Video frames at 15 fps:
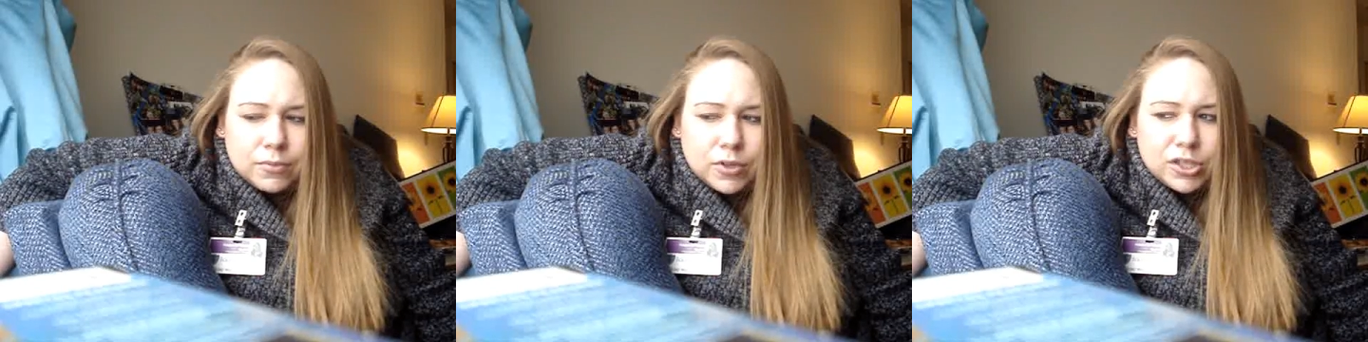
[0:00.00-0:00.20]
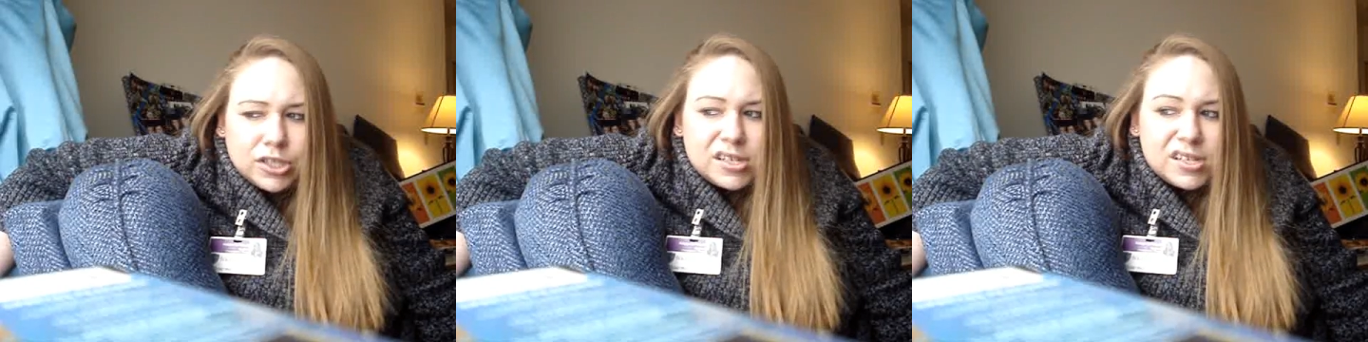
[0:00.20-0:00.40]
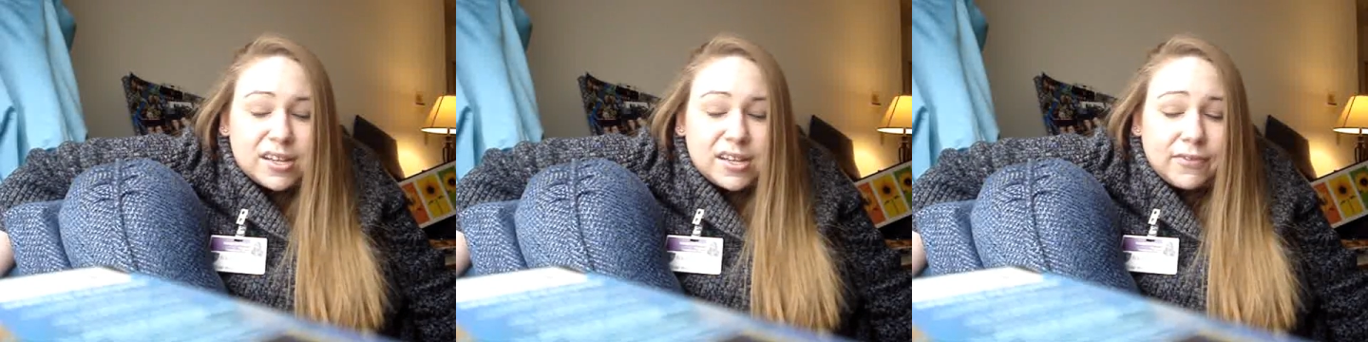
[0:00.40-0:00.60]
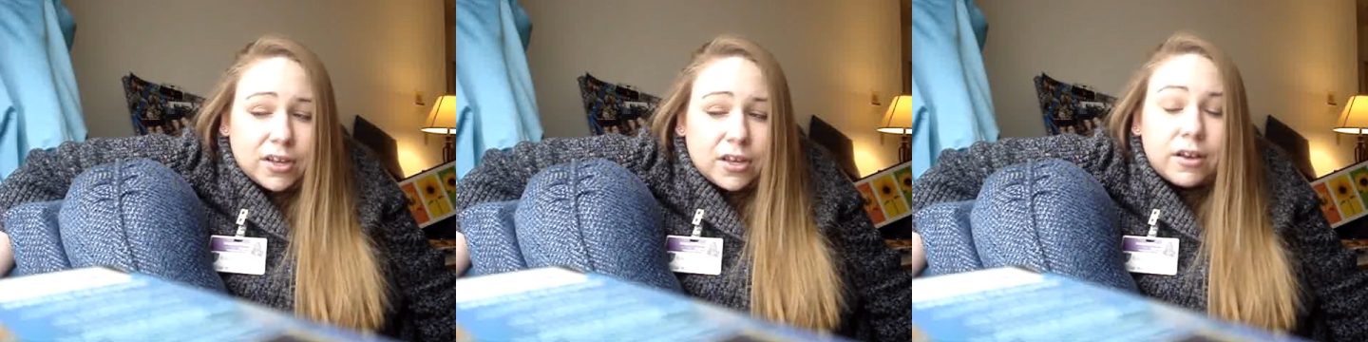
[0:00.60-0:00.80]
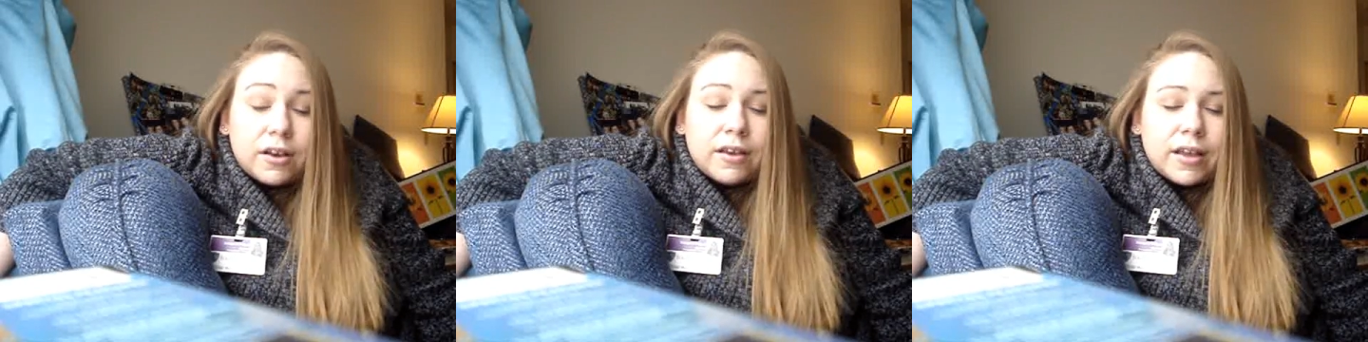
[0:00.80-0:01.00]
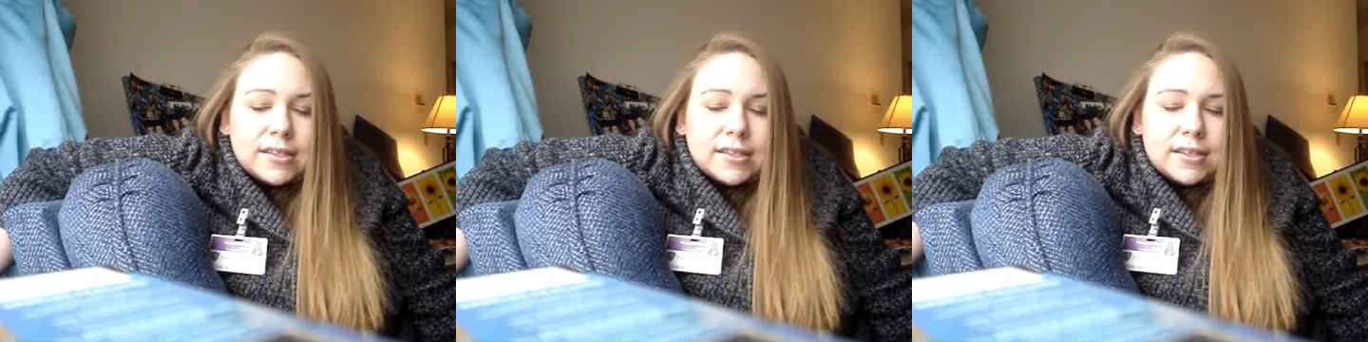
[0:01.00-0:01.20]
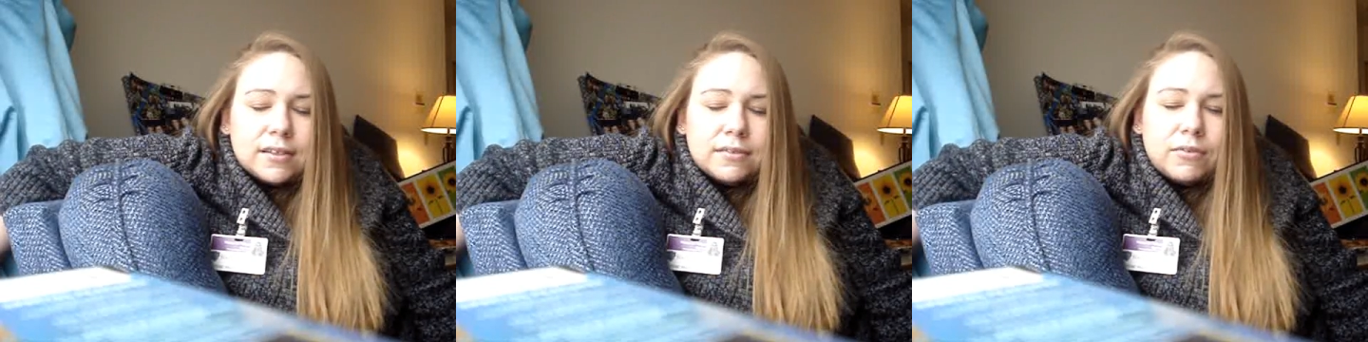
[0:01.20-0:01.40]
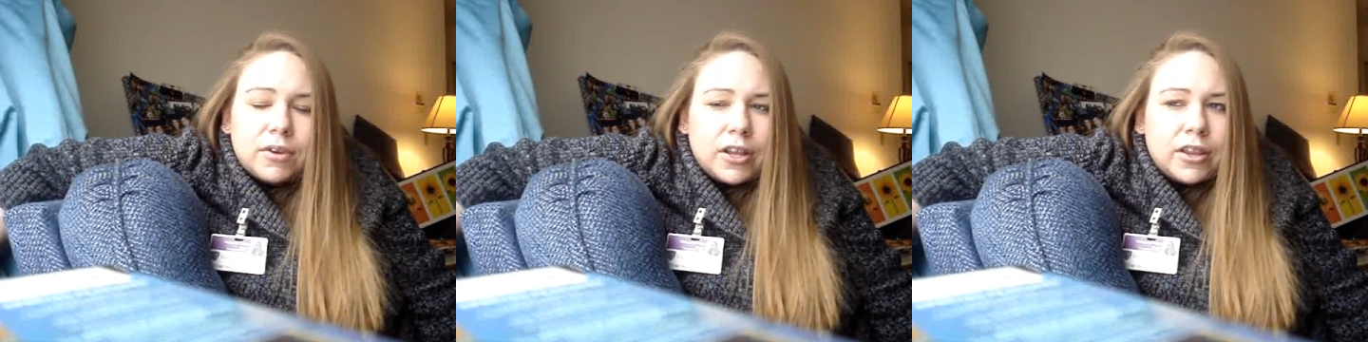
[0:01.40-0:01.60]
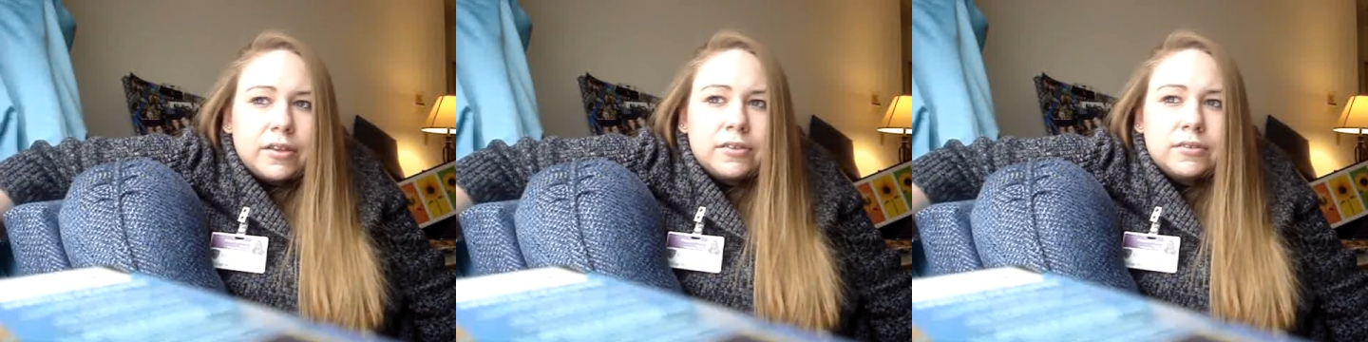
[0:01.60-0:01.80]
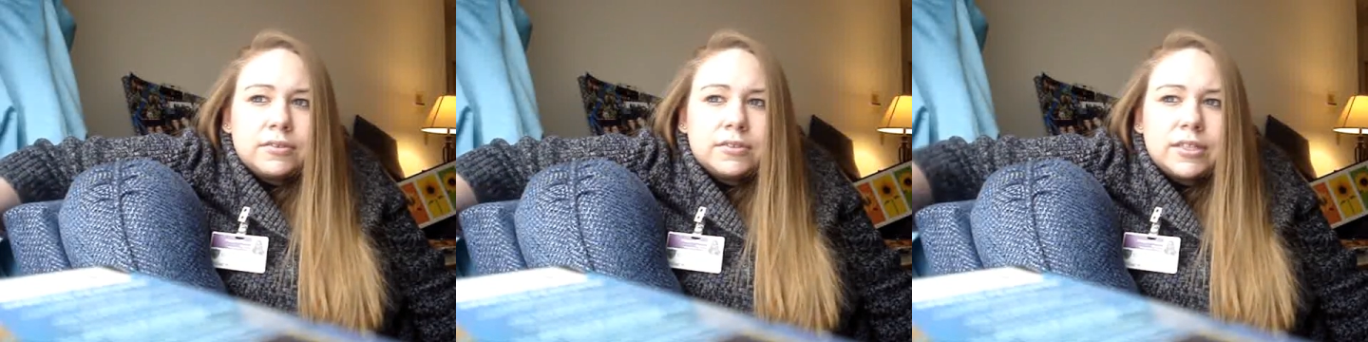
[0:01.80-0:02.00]
which is difficult. That's one of
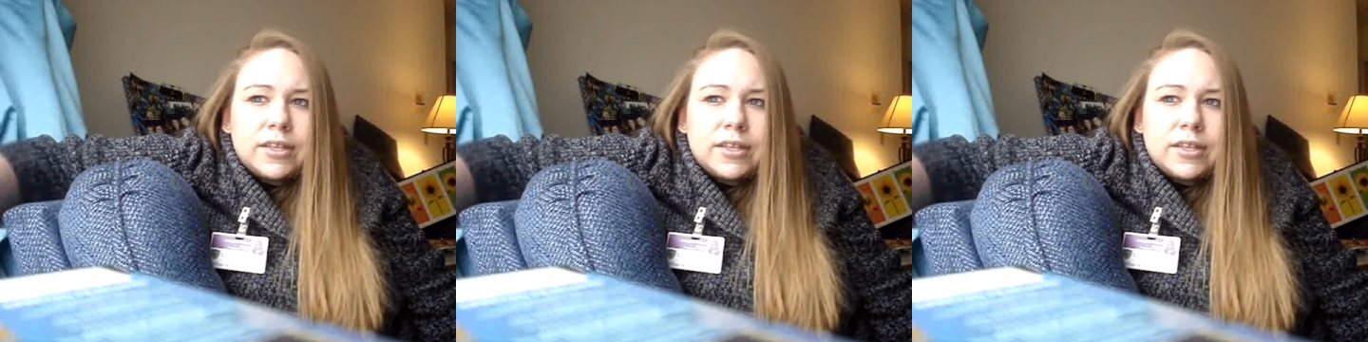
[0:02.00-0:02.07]
the